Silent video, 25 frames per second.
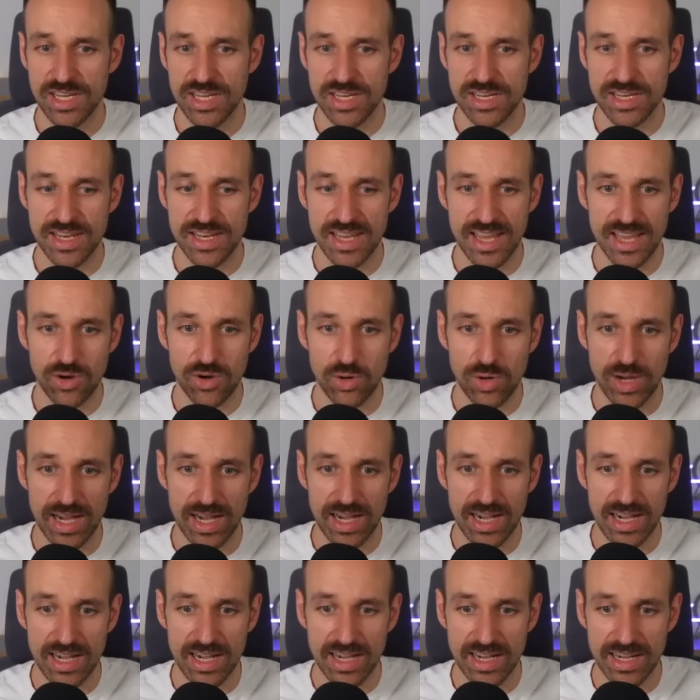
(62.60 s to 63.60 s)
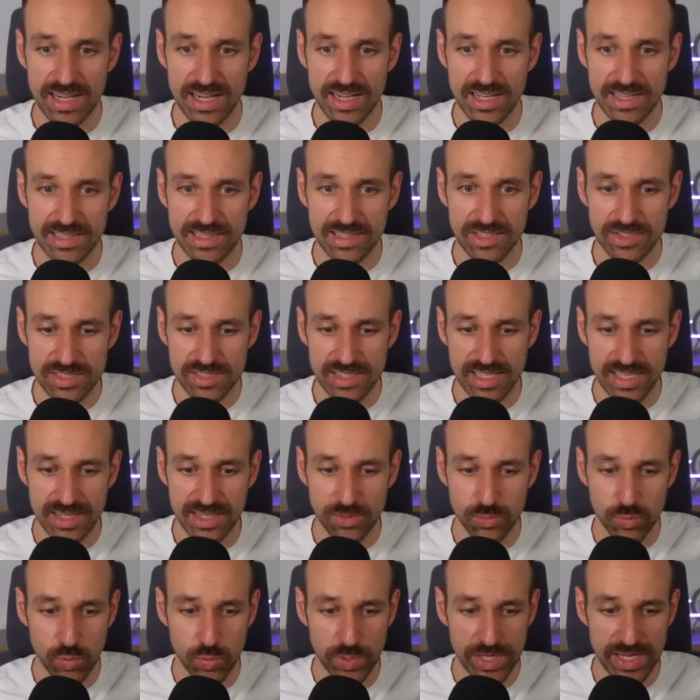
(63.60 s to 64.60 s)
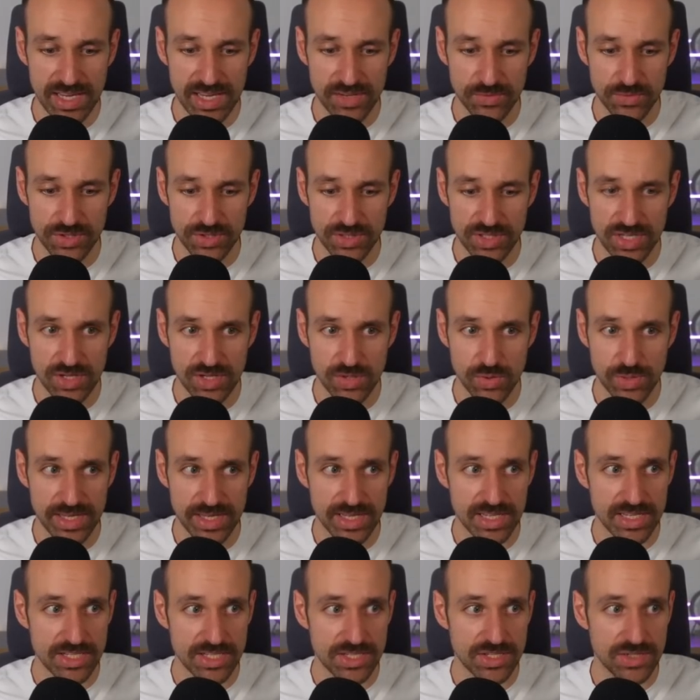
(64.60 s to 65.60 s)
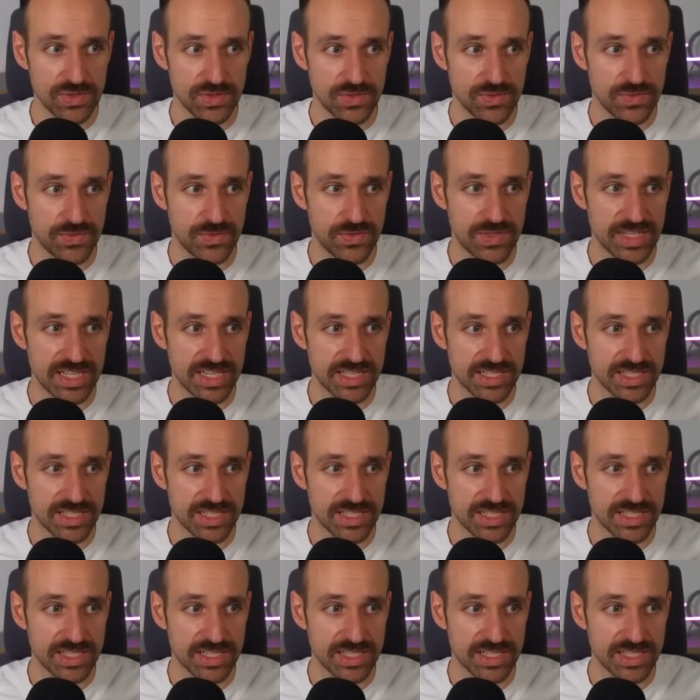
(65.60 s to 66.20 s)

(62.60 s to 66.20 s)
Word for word: Now uh, looks like we have to go into VS